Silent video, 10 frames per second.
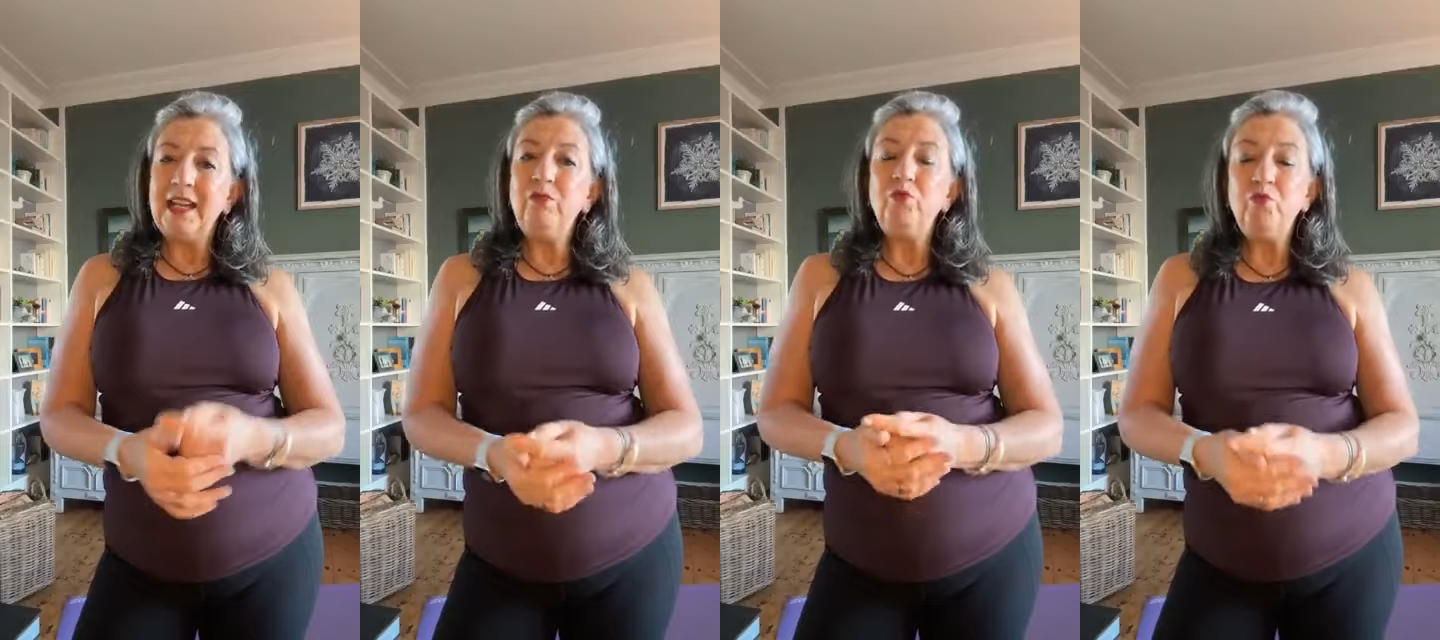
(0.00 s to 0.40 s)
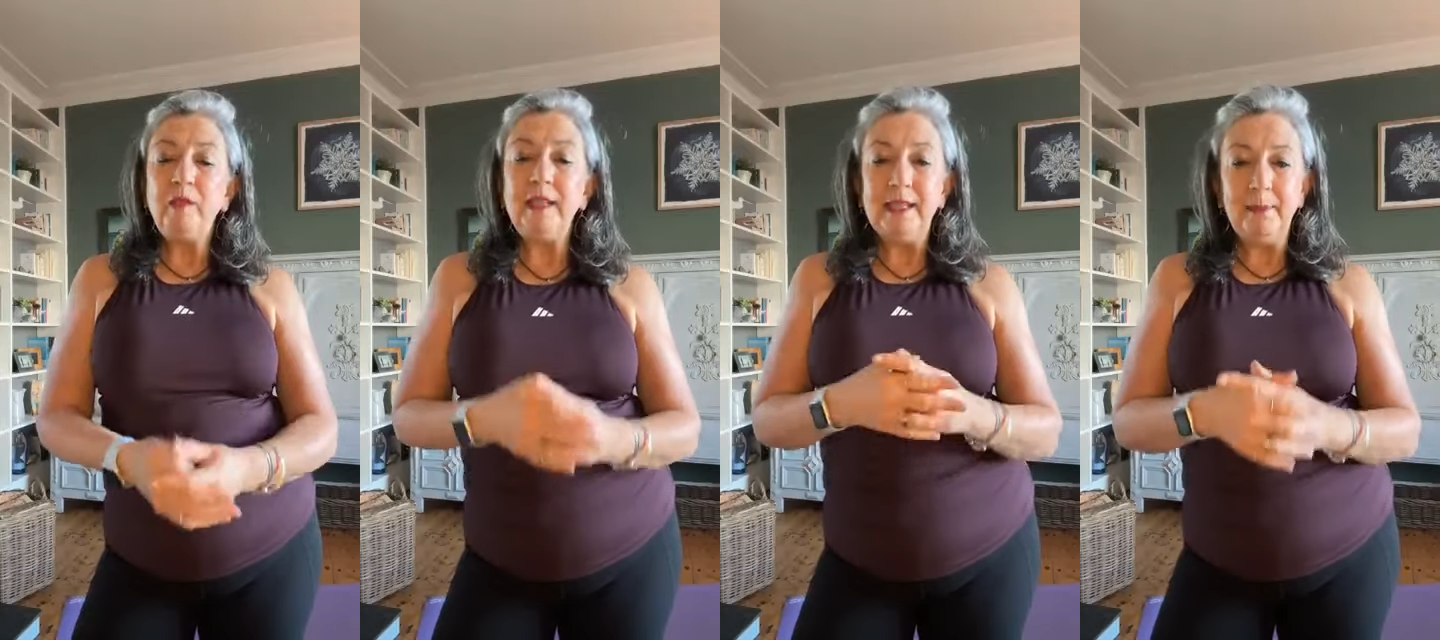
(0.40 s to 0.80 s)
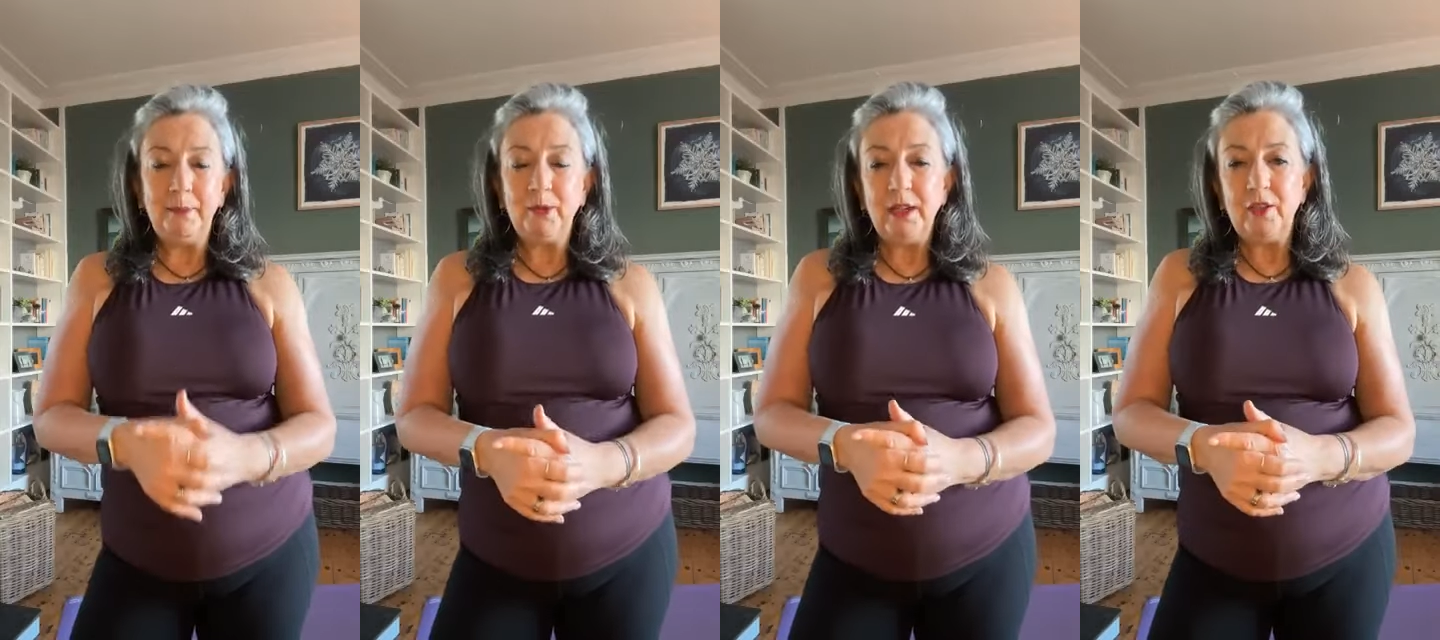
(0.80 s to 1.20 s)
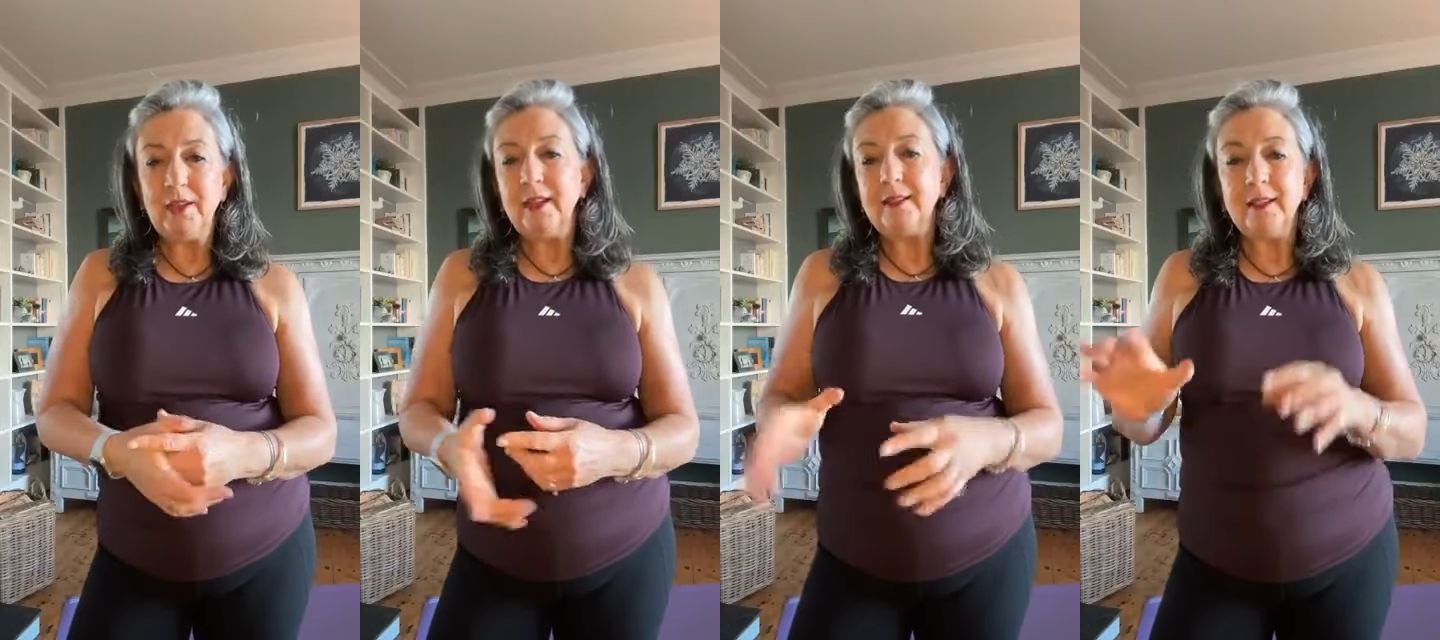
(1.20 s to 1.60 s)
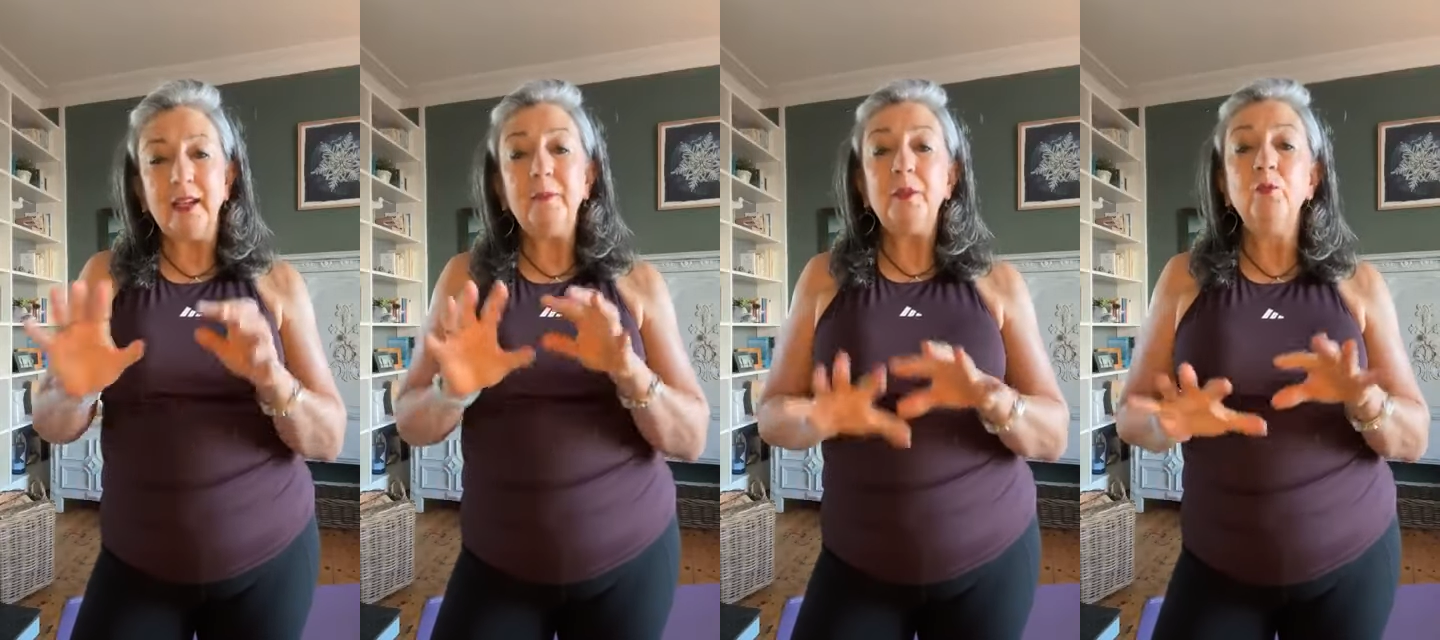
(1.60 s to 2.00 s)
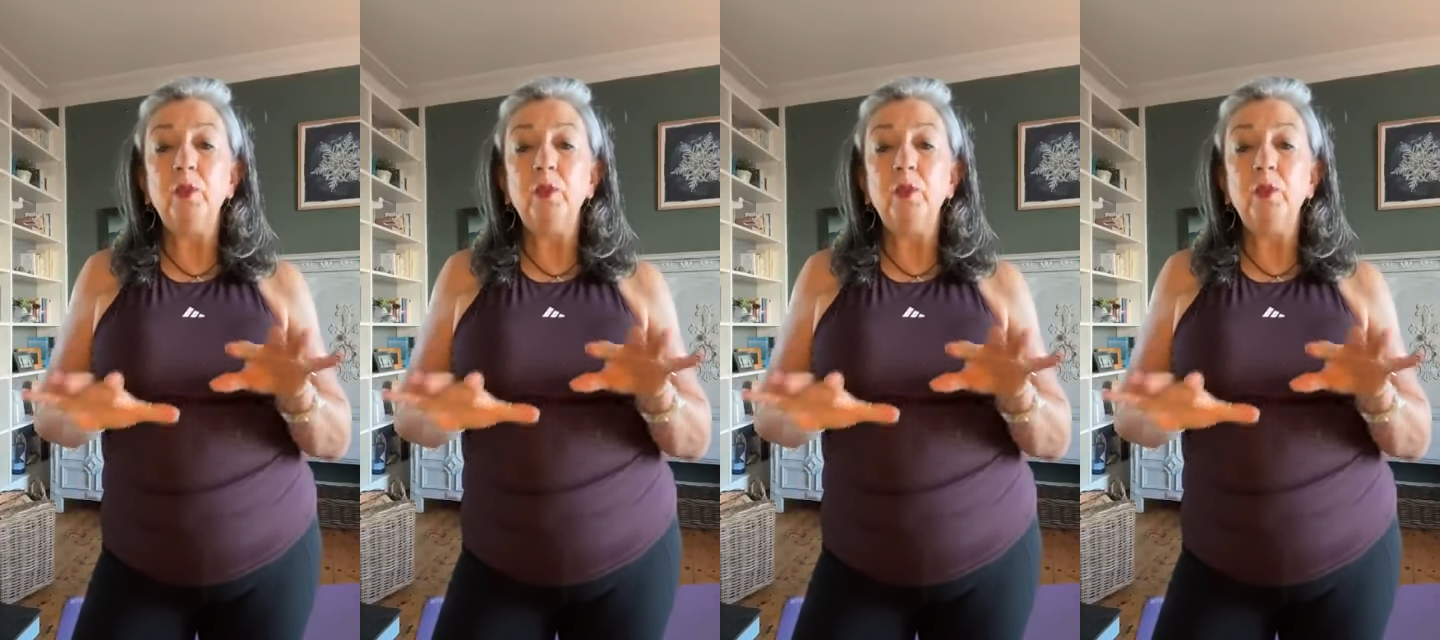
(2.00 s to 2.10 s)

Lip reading: and I really appreciate it if you